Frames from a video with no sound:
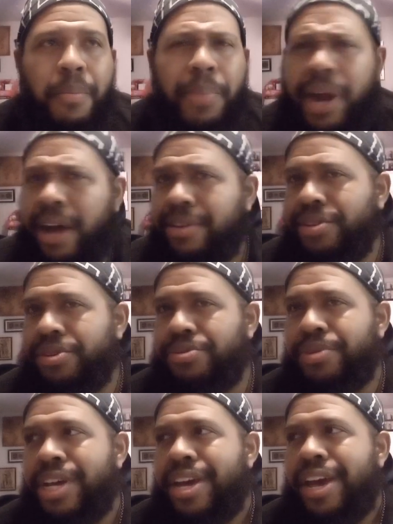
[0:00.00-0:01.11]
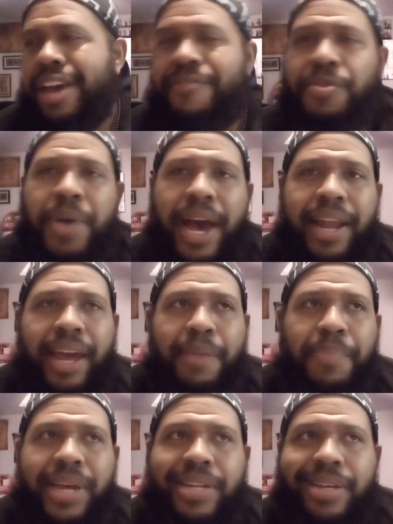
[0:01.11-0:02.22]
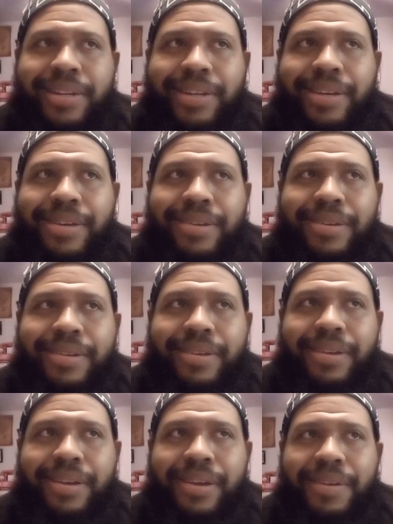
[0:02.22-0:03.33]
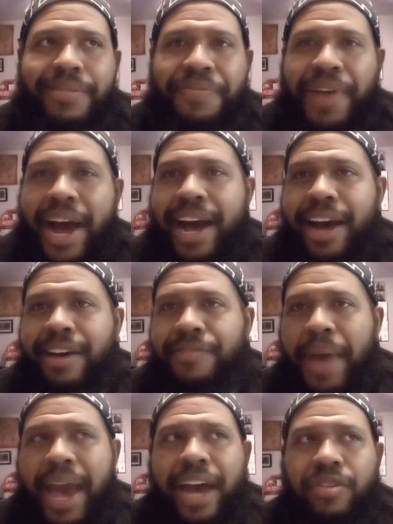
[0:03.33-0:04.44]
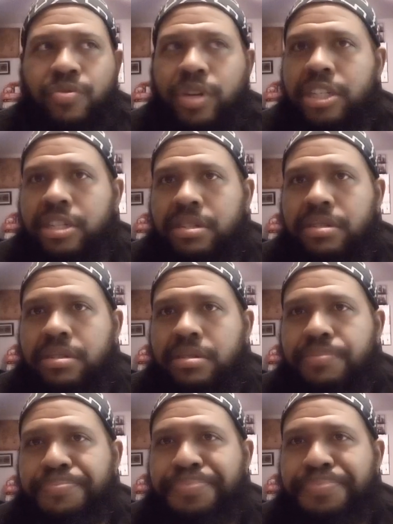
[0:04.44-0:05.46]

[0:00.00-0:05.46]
But also, if you got, like, basically five pass rushers,